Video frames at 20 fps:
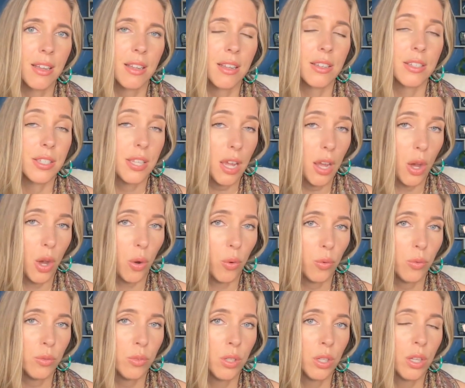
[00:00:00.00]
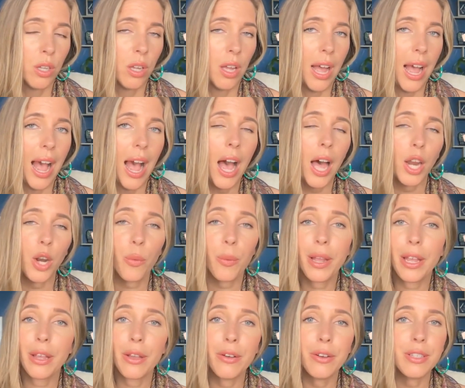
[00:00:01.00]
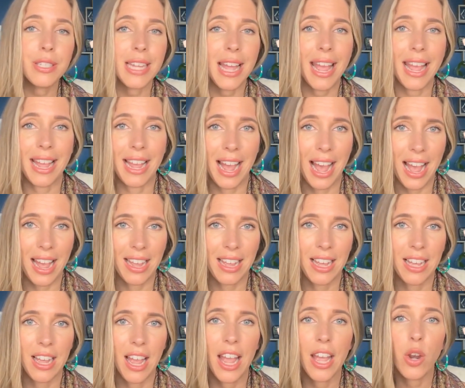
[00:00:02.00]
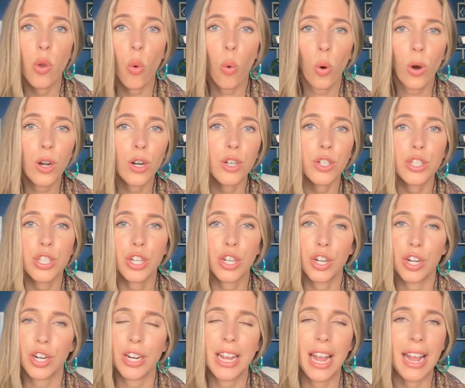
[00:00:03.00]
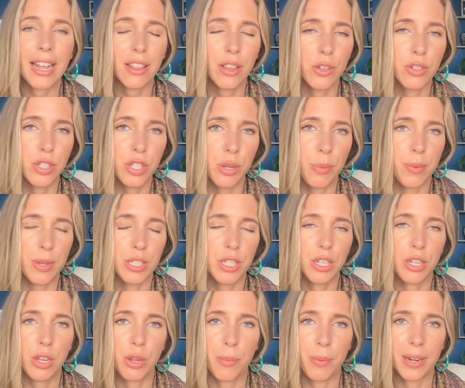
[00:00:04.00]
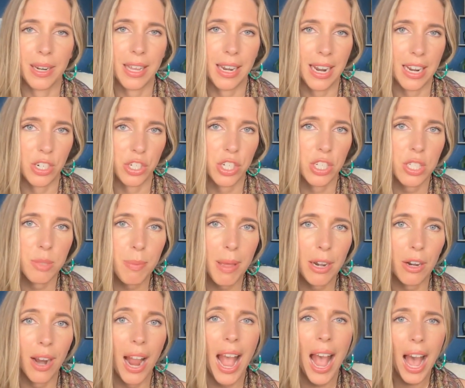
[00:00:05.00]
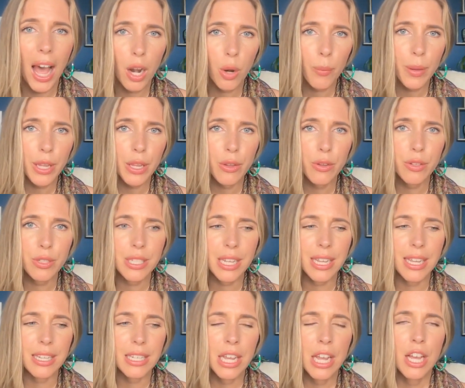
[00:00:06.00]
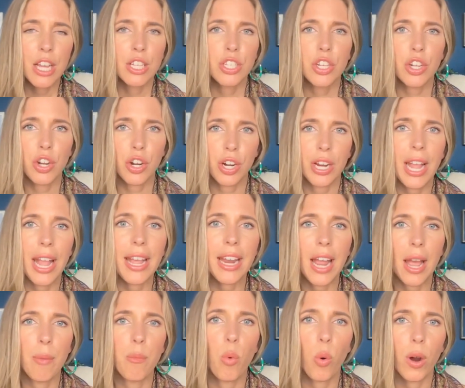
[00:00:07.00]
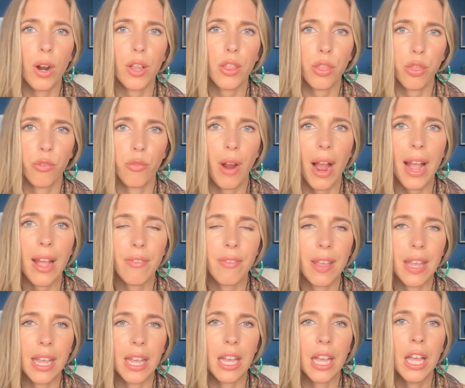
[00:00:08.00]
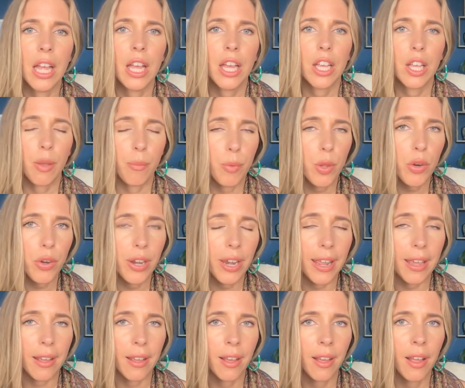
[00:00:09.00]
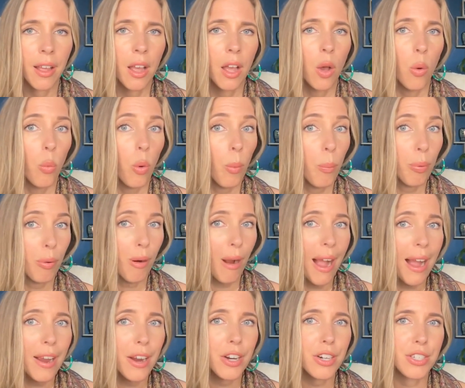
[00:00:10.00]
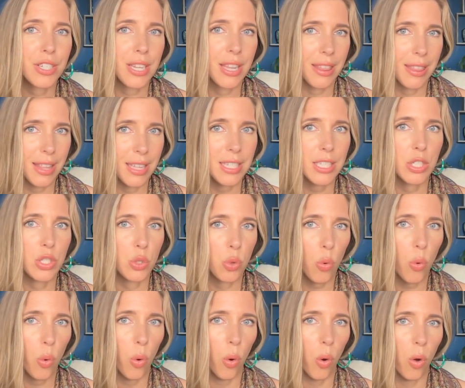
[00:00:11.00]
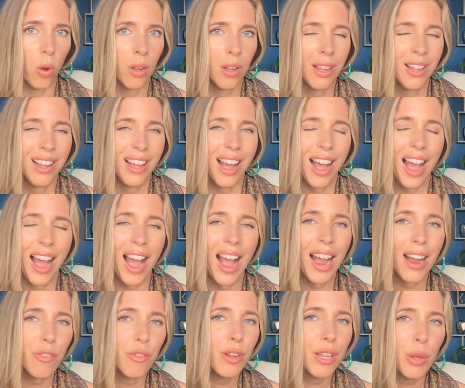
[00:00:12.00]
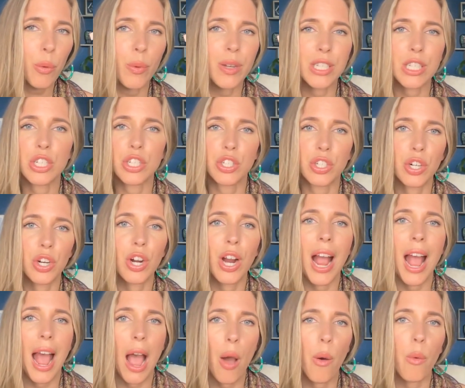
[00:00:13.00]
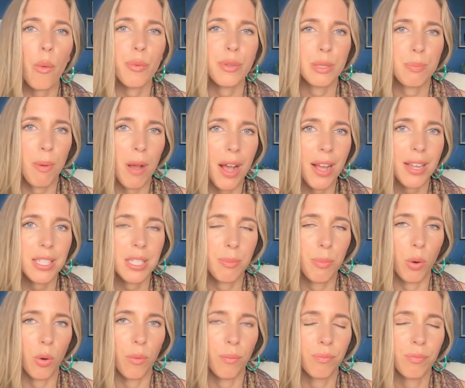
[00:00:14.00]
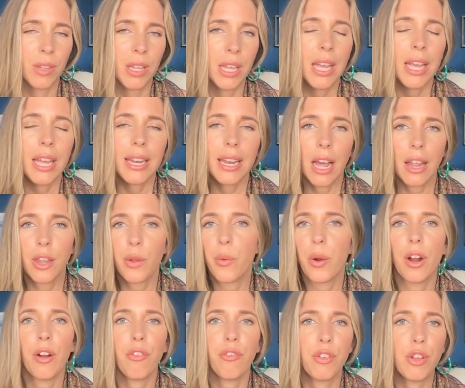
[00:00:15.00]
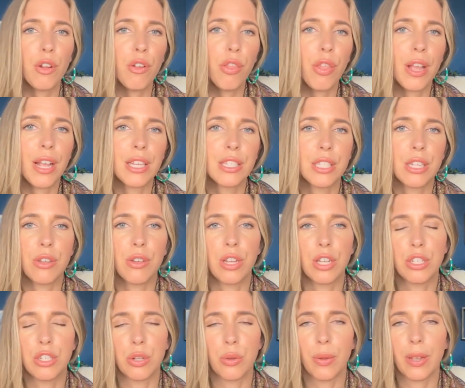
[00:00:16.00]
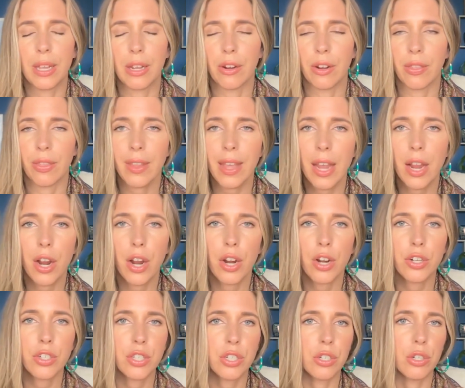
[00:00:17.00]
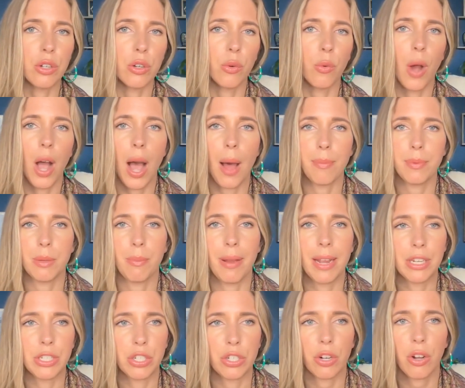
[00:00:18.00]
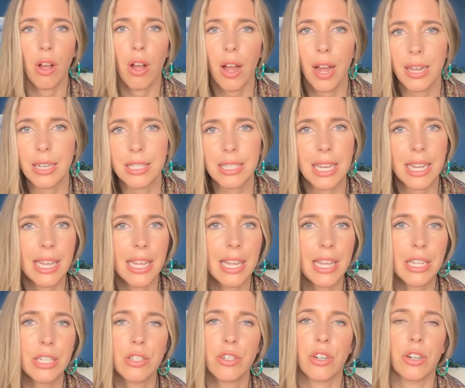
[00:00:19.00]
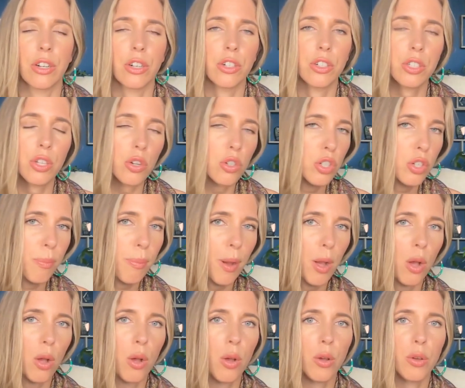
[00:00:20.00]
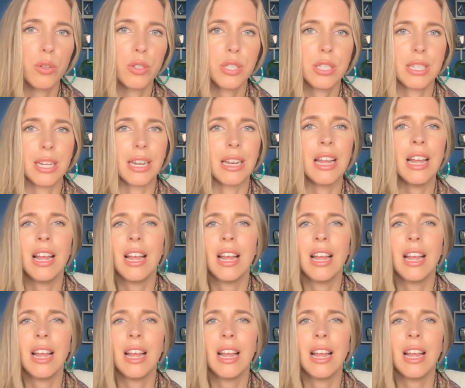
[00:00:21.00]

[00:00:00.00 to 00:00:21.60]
So, how do we use AI in order to create those human-to-human connections better? How do we use it to create a more thriving community? Well, prior to this tool, I really wasn't sure how it was possible. Now, there were a few things that you could do here and there to optimize your content or your social post, and